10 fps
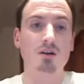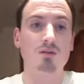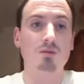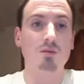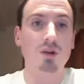
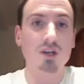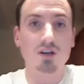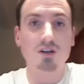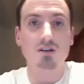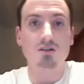really
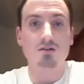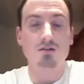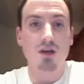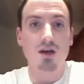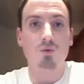could have
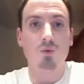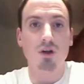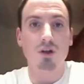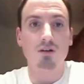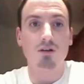used that
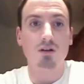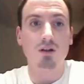win.